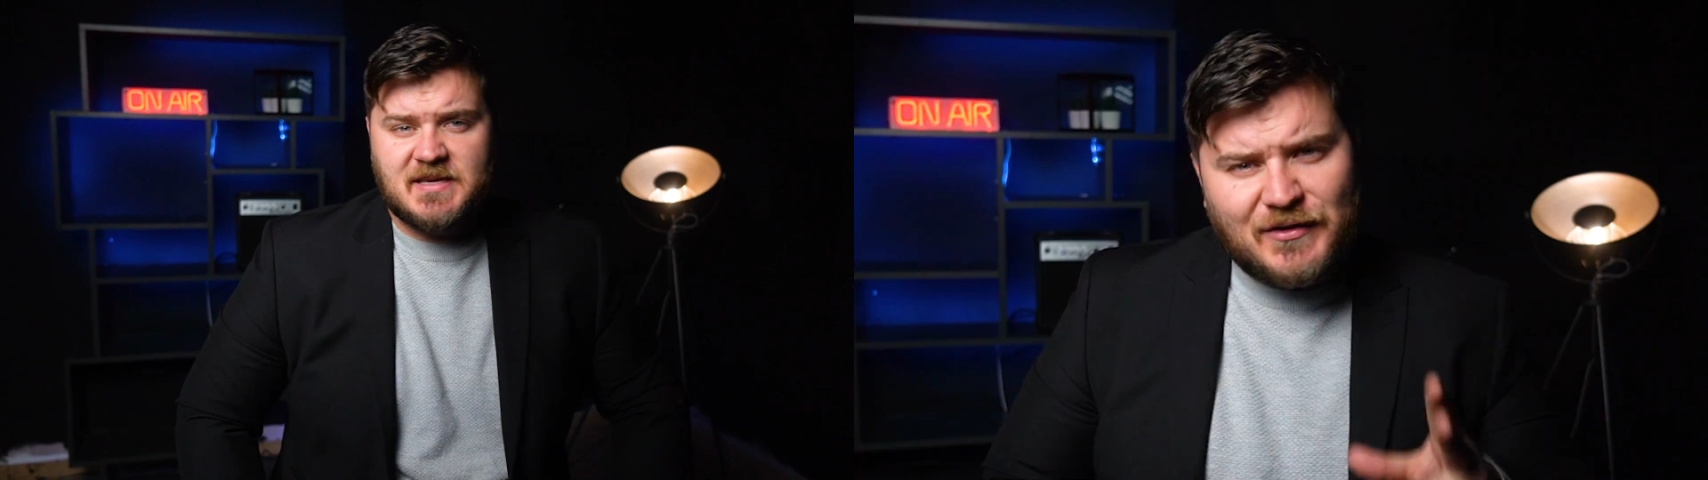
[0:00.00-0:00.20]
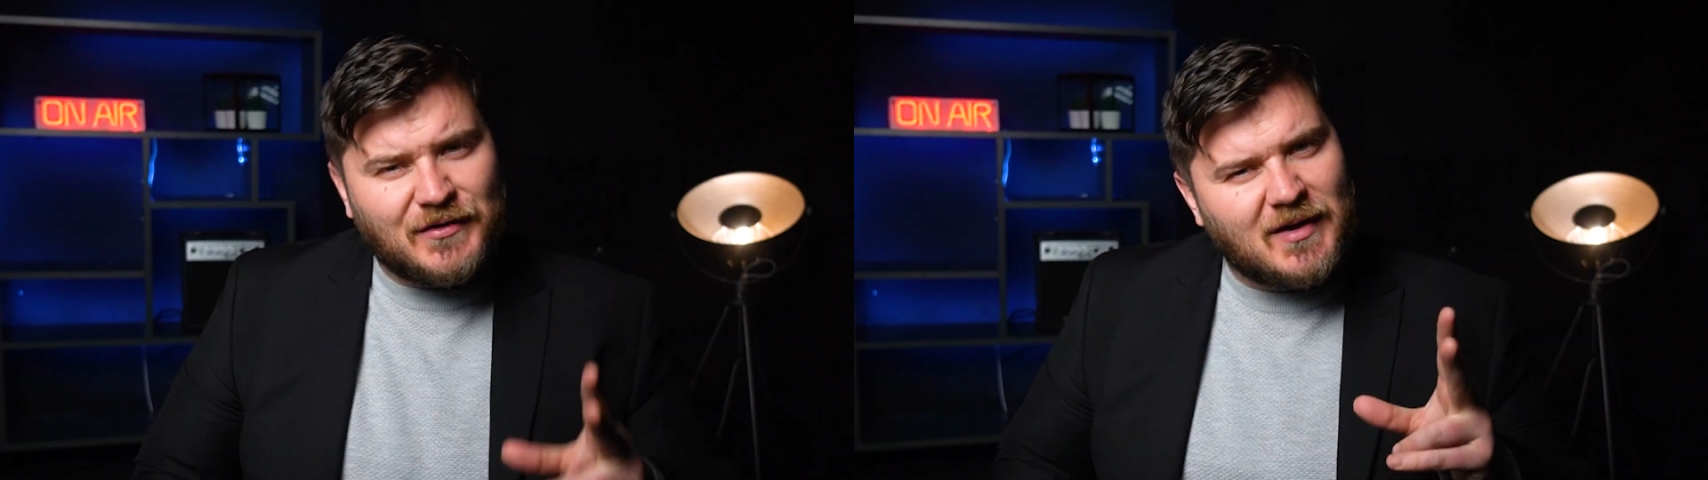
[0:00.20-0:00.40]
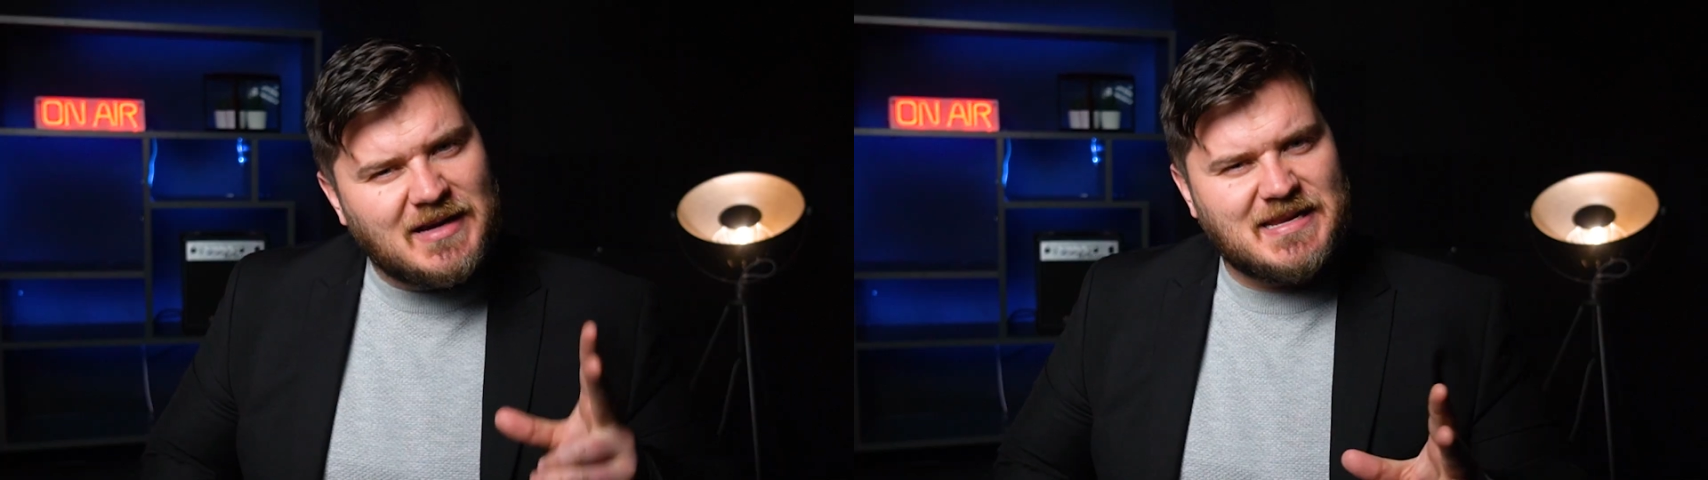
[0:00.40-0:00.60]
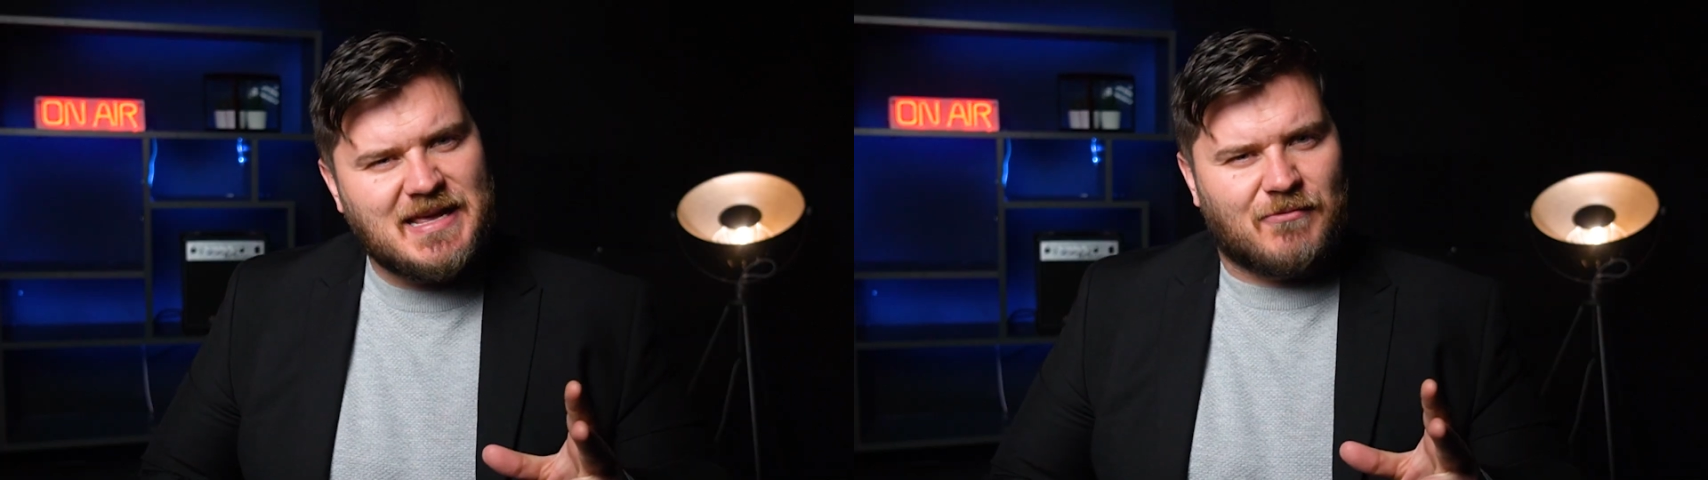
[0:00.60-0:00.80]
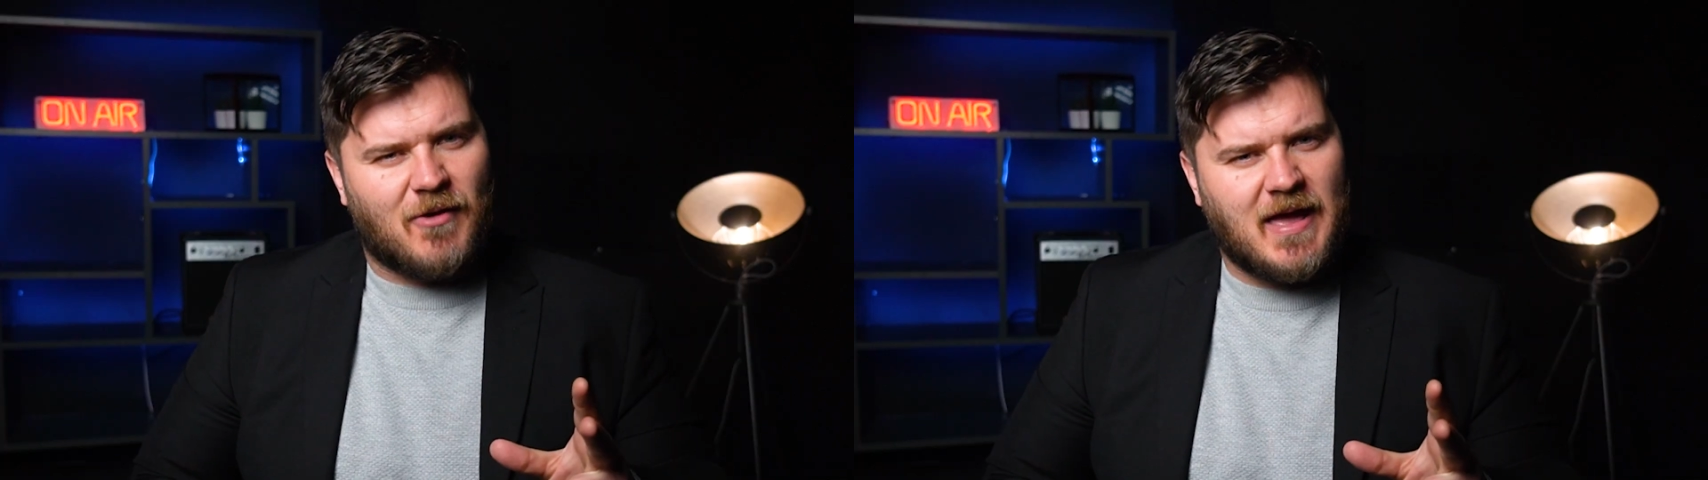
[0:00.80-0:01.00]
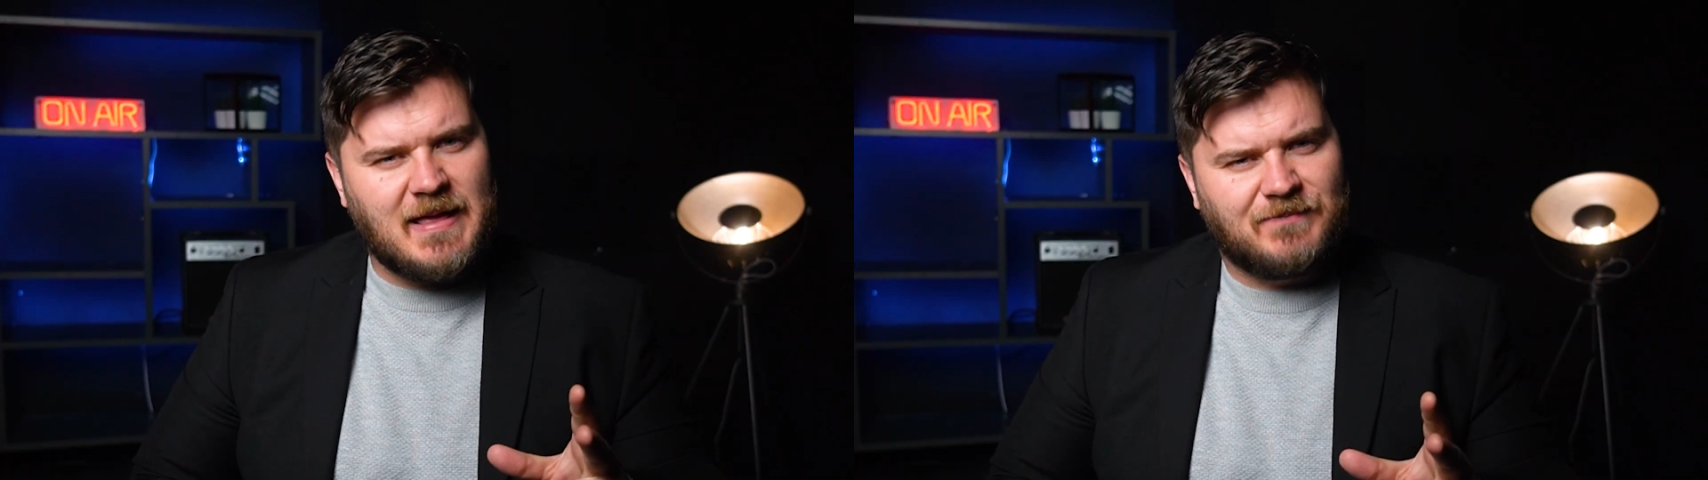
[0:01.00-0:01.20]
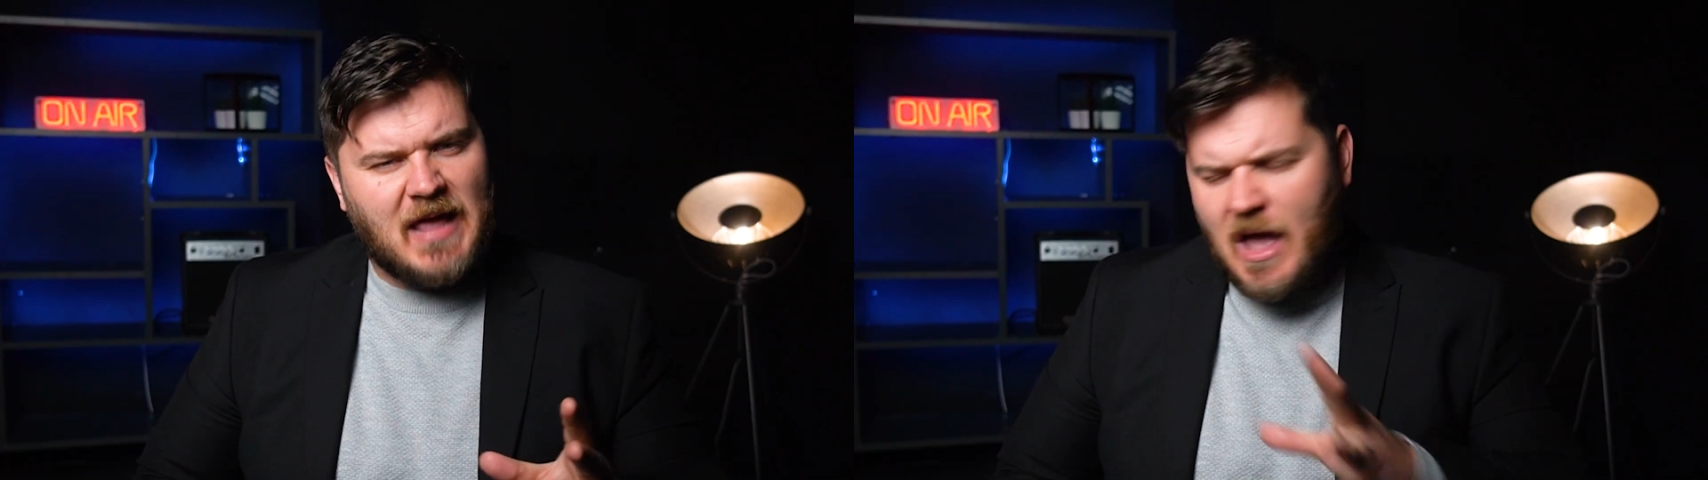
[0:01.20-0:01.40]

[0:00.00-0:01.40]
A good idea, right?